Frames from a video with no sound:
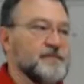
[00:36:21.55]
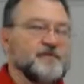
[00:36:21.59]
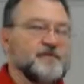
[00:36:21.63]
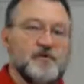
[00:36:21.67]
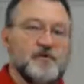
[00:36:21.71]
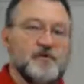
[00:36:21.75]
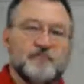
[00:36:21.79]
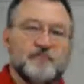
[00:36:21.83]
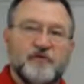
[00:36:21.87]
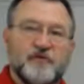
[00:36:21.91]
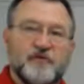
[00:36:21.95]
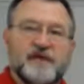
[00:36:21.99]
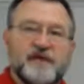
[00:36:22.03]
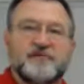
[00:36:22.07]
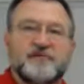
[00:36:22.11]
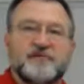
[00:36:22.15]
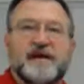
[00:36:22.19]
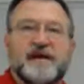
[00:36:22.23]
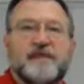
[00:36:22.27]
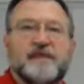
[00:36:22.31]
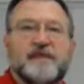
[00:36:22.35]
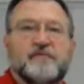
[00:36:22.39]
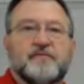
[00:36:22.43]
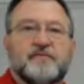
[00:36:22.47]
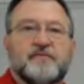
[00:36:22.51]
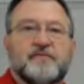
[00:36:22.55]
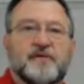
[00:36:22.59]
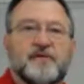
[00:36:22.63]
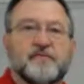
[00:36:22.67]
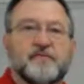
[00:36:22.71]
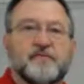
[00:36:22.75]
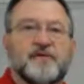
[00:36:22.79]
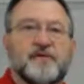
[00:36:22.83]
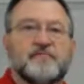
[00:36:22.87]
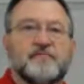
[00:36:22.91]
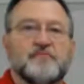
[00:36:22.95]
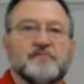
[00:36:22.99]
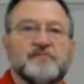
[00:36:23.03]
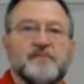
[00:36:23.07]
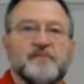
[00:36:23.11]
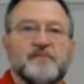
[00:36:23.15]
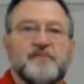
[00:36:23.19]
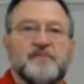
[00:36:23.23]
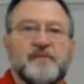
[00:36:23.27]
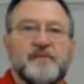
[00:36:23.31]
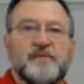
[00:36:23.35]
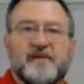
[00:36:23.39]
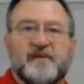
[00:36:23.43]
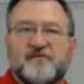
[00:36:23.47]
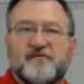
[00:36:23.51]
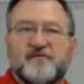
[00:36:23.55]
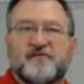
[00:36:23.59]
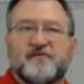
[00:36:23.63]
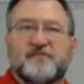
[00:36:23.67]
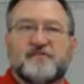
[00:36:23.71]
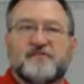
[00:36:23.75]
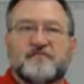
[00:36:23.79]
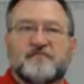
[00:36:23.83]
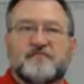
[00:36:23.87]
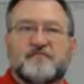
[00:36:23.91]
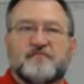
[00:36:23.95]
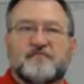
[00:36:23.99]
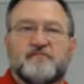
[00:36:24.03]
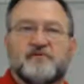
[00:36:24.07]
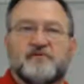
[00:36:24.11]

but if you can break them down, you can probably do the balancing.